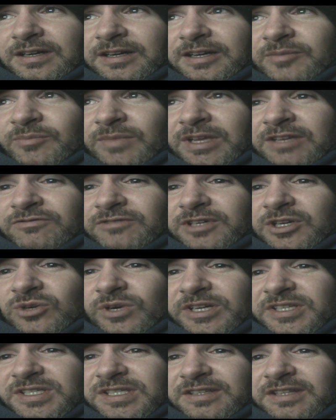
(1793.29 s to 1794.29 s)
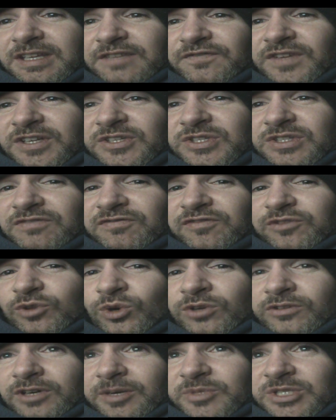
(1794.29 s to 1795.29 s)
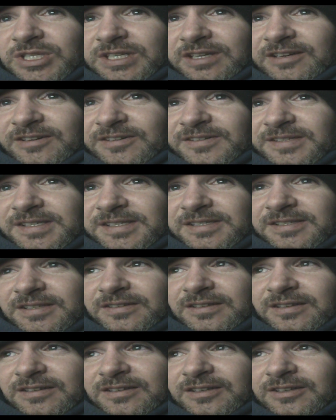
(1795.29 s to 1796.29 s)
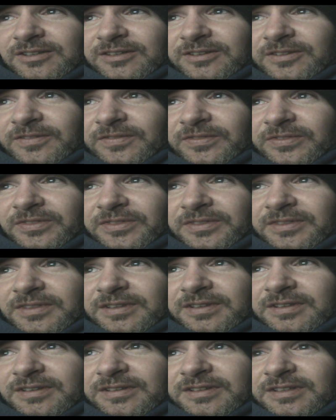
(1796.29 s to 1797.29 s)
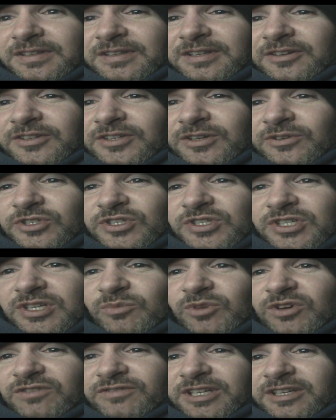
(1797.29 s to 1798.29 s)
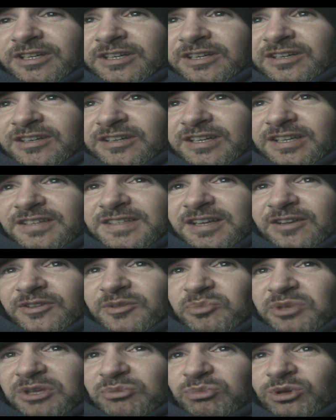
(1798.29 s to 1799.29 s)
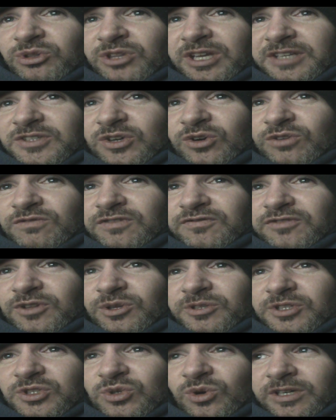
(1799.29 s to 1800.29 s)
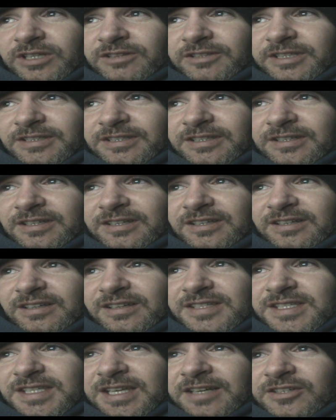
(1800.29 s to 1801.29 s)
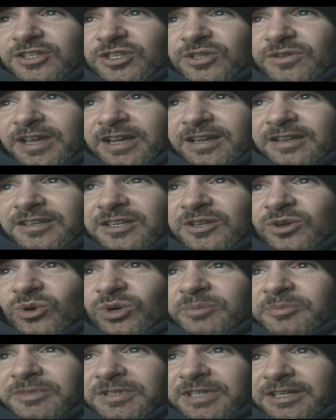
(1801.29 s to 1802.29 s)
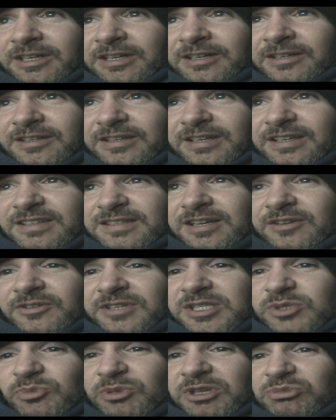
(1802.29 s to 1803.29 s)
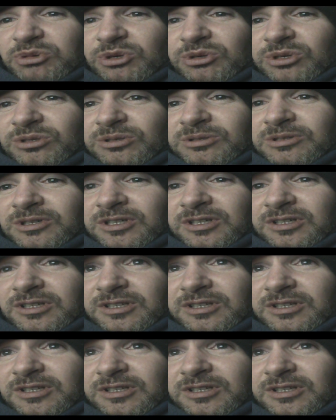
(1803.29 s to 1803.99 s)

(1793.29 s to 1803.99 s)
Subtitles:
I made requests that they fix the floor upstairs, you know, don't just come over here and tell the people not to overflow the toilet. Instead of do that, go up there and tell these people